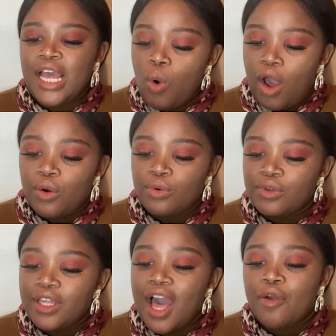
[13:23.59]
Wow.
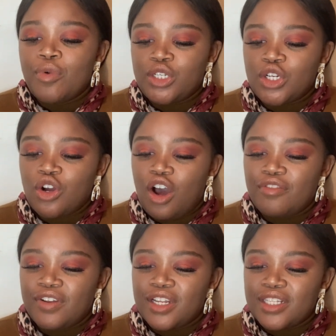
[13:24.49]
Yeah, rich in
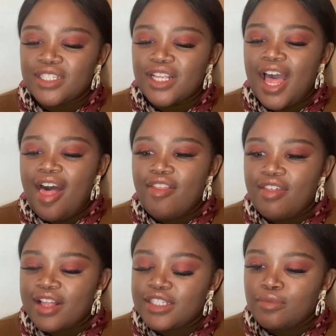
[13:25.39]
confidence.
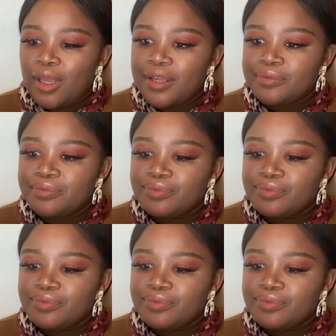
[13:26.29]
That's me.